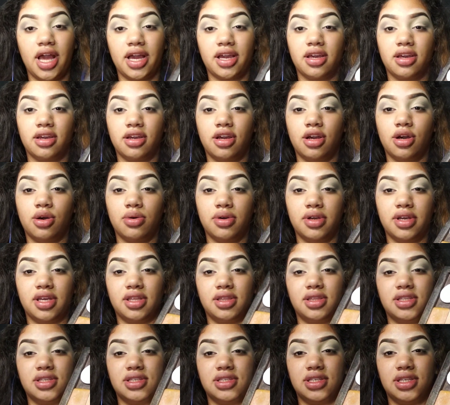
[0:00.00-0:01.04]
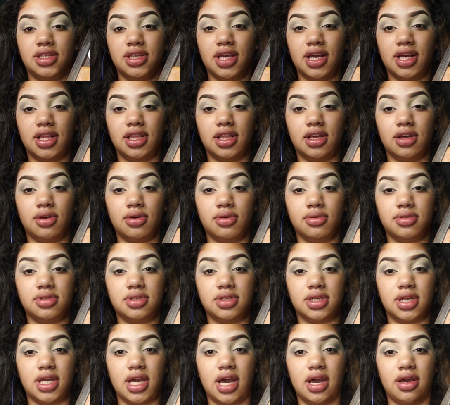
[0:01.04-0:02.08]
I can go and get this yellow
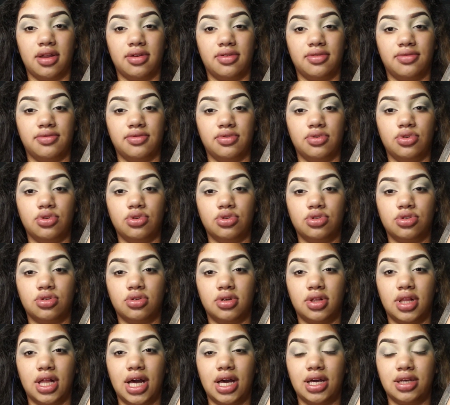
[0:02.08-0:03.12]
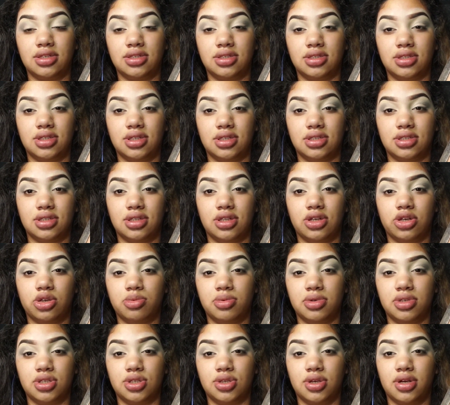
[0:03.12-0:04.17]
to kind of neutralize it just a little
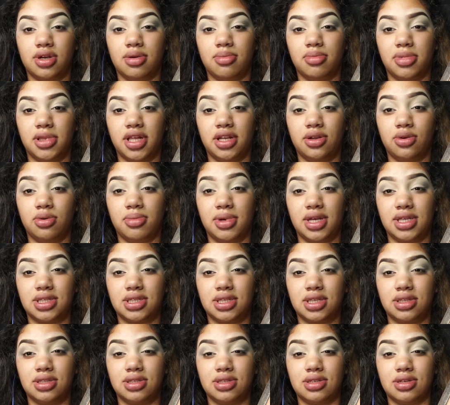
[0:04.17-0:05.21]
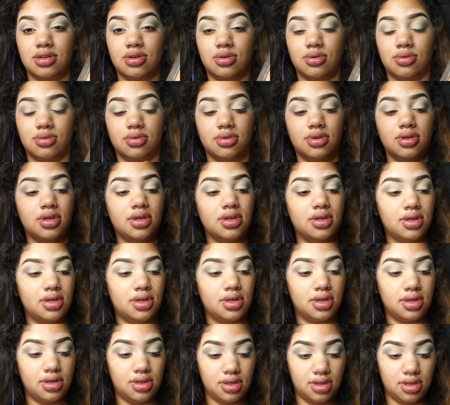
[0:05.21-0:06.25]
bit so it can blend with my skin tone.
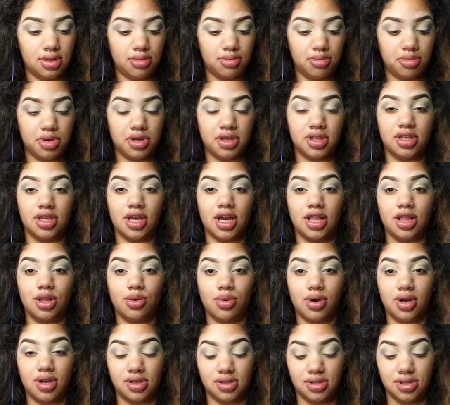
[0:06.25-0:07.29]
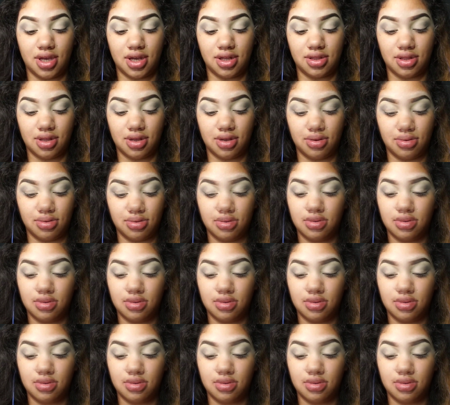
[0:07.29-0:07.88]
Put yellow on yellow.